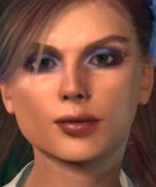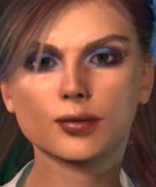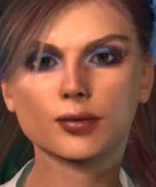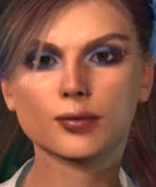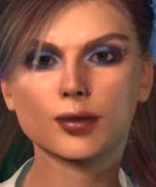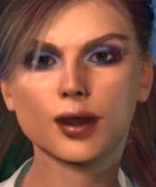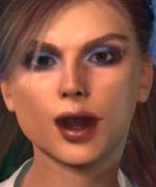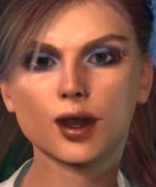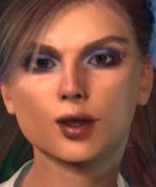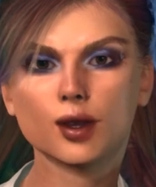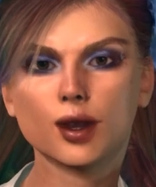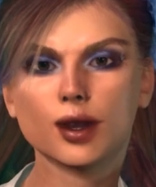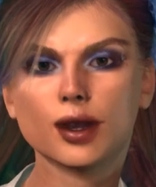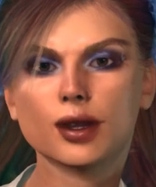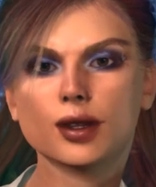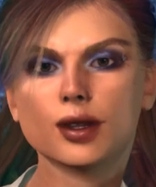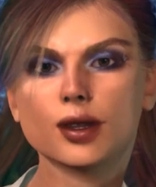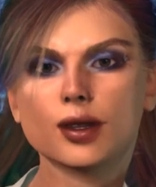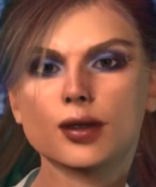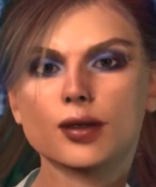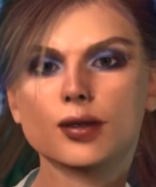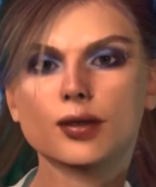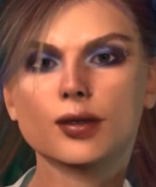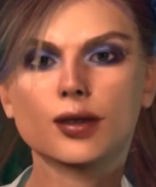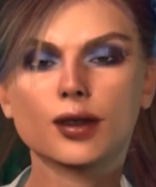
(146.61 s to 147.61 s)
But
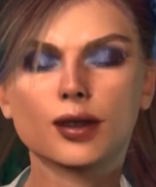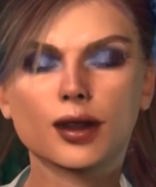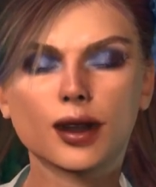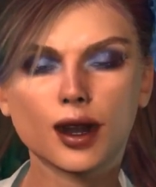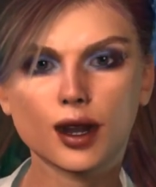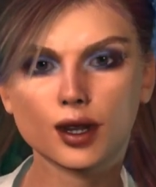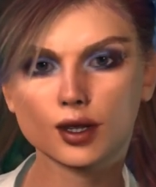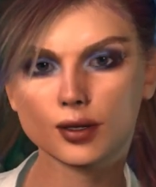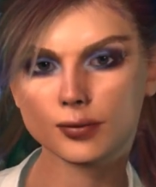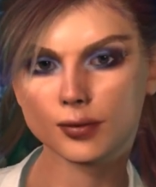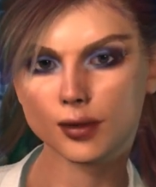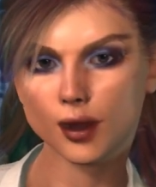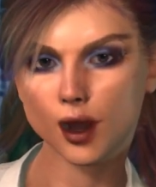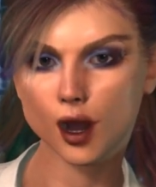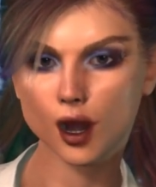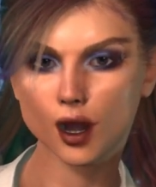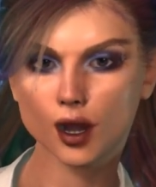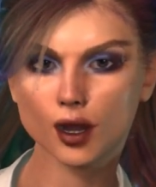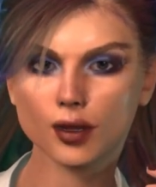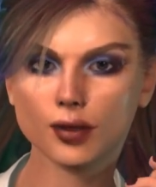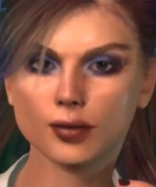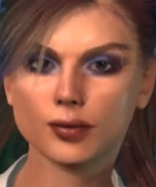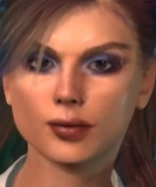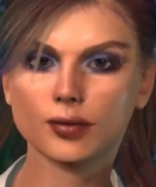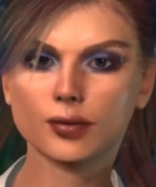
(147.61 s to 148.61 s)
wait, there's
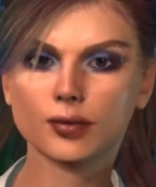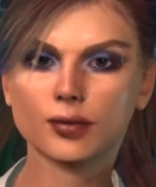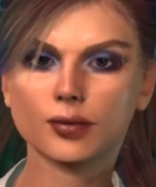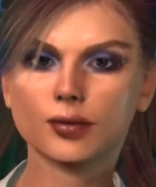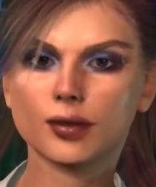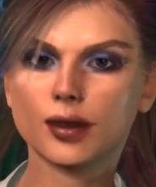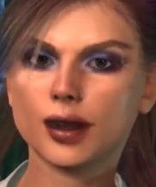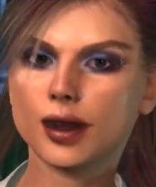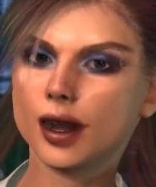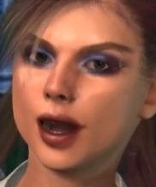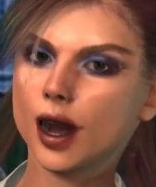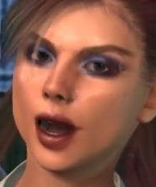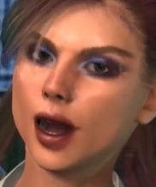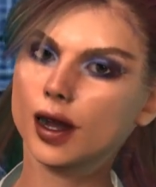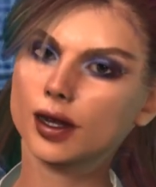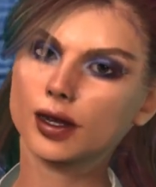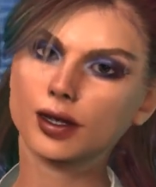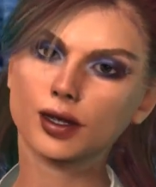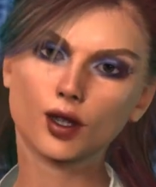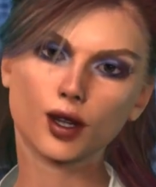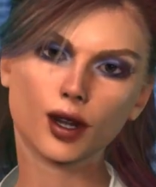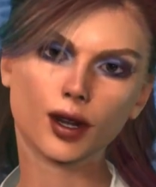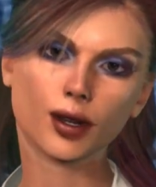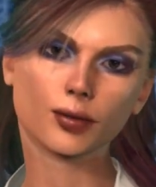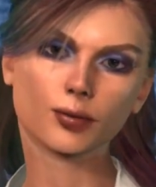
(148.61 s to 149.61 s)
more.
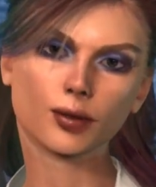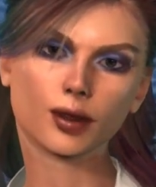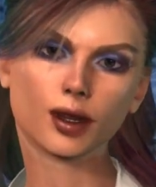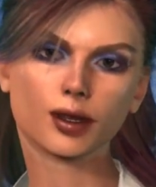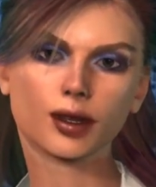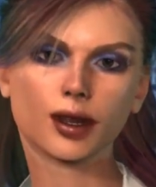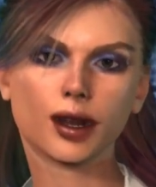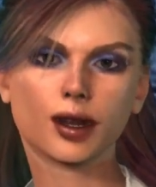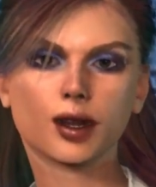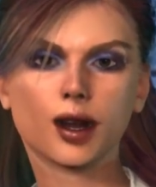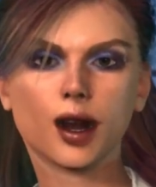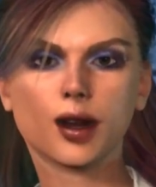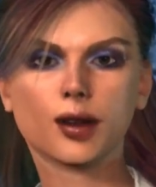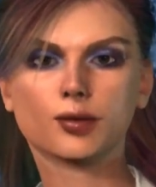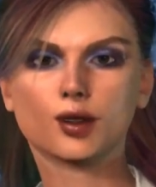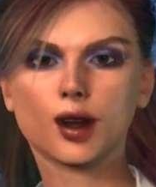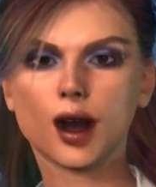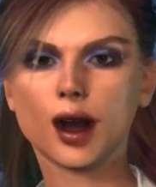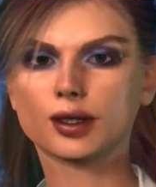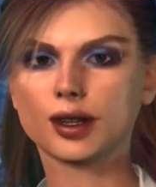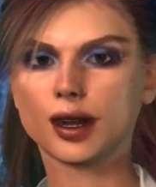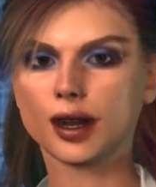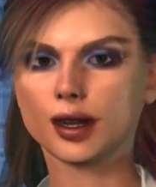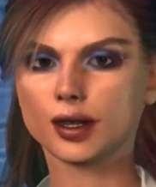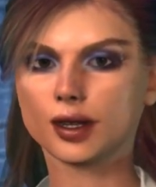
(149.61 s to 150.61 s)
AI's rapid data
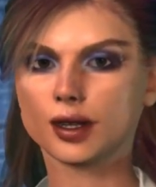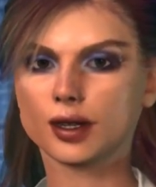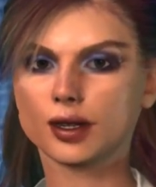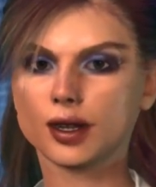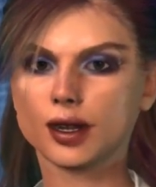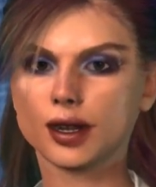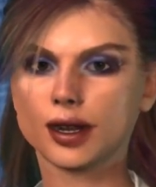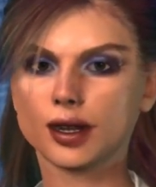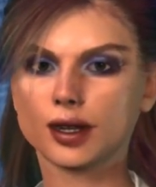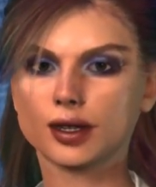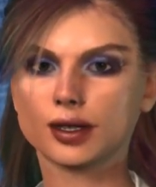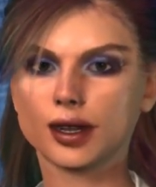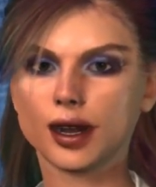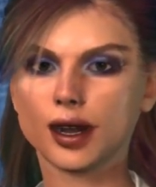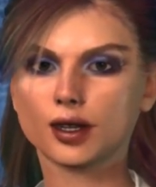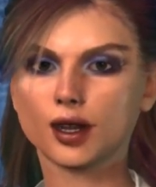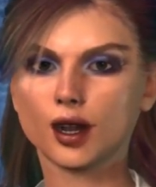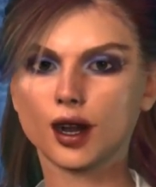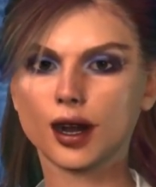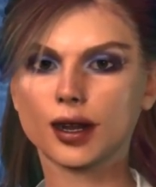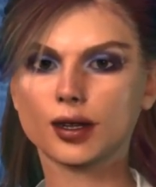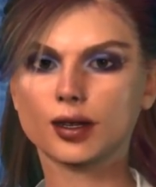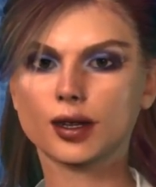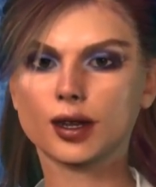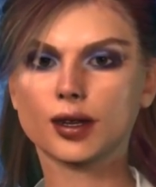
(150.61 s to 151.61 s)
processing is
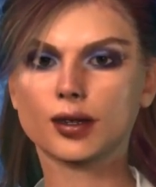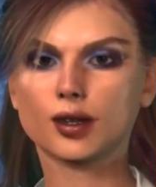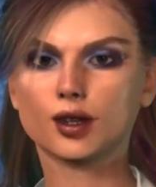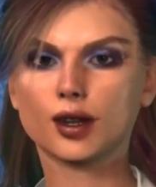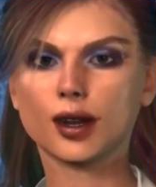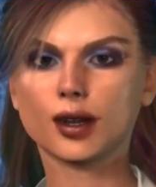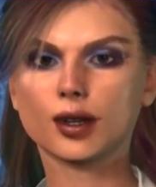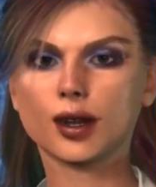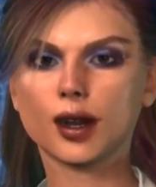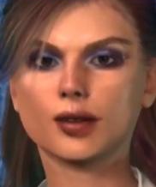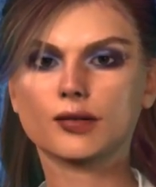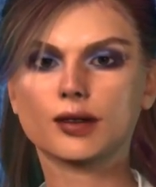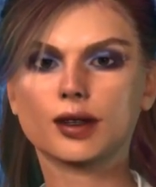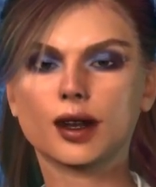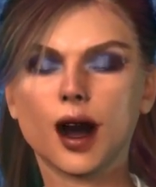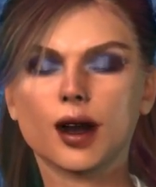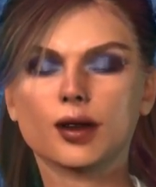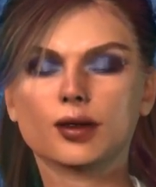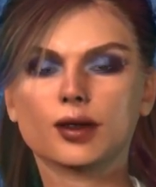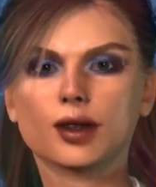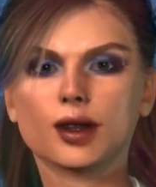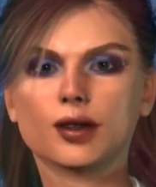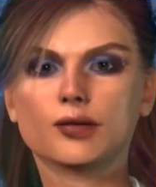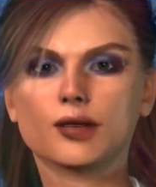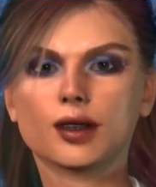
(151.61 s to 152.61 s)
accelerating the rate of
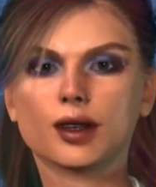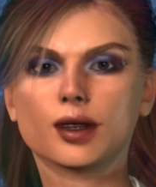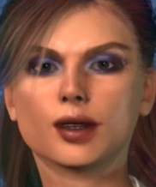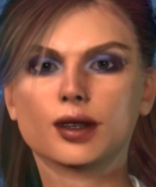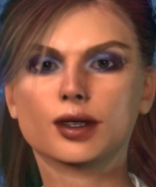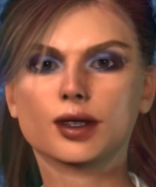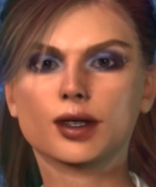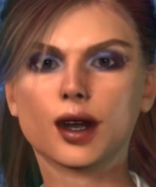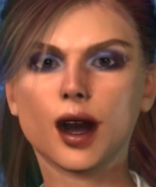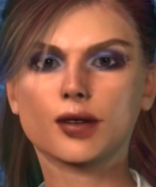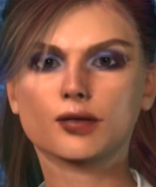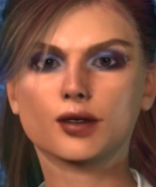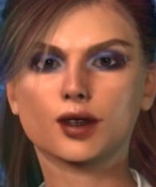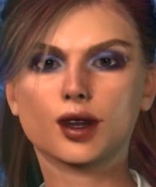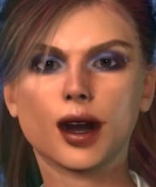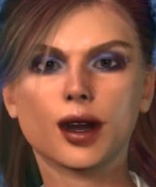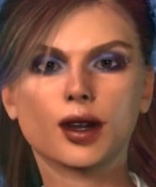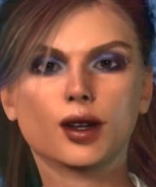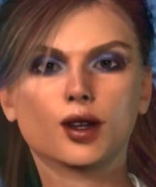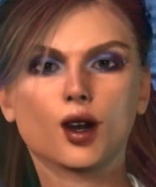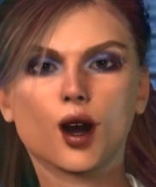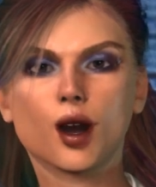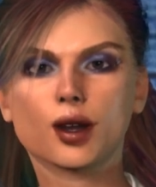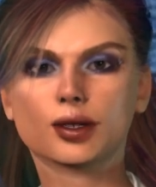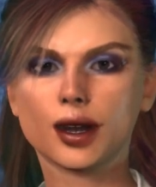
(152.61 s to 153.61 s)
scientific discovery
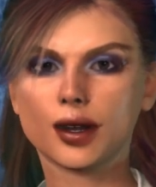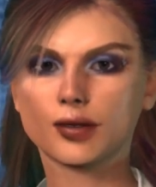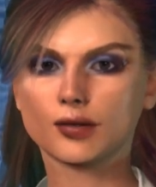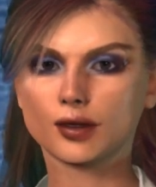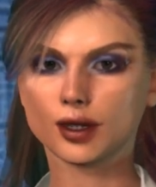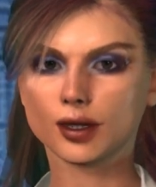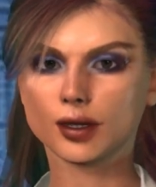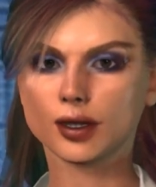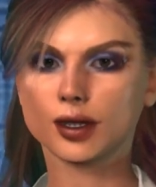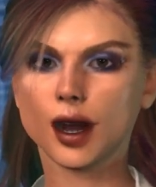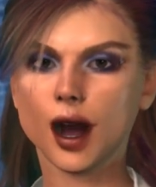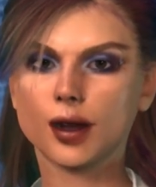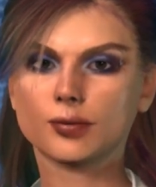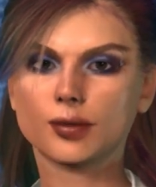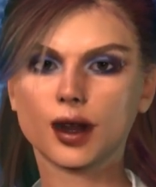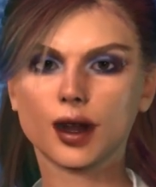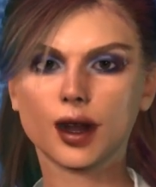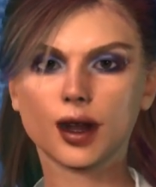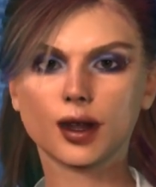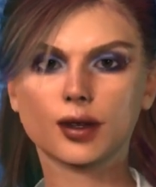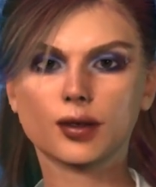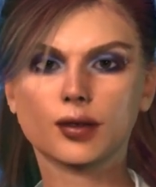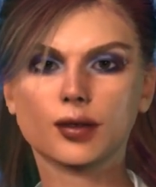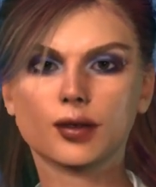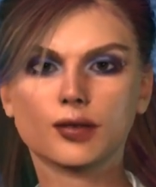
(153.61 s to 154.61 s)
across every
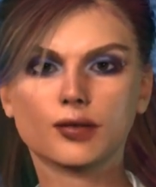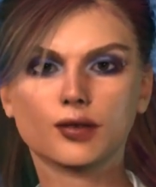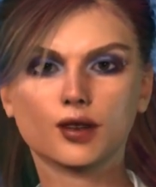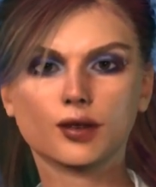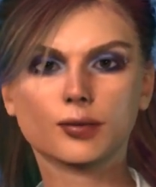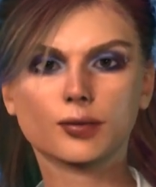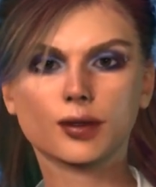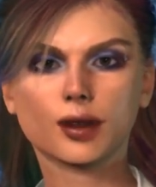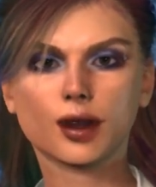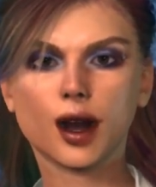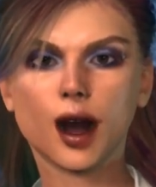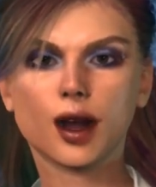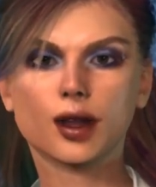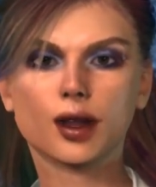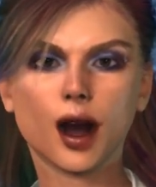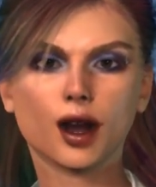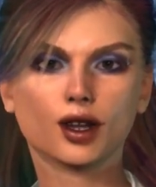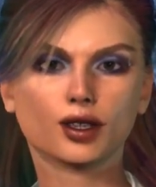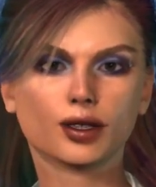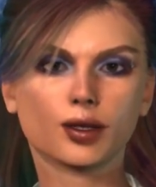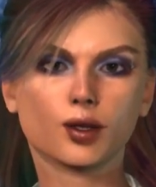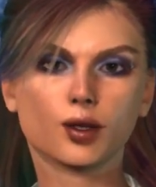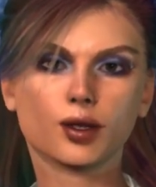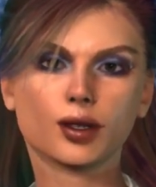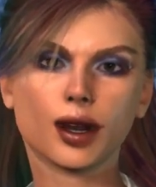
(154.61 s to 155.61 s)
discipline, from
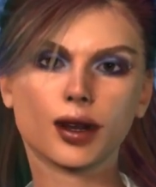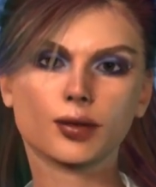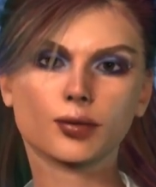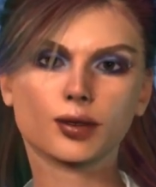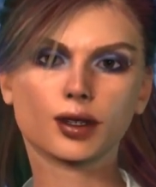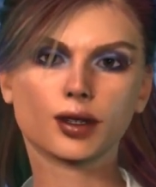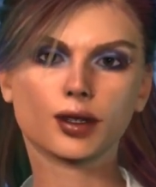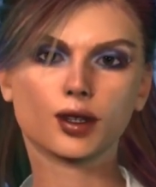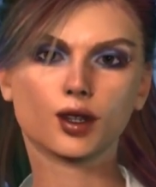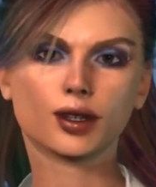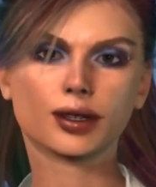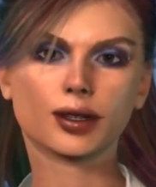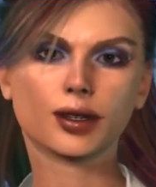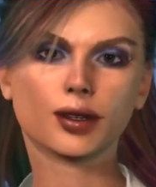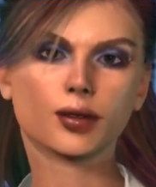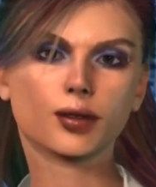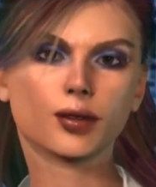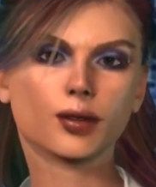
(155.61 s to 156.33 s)
biology to chemistry.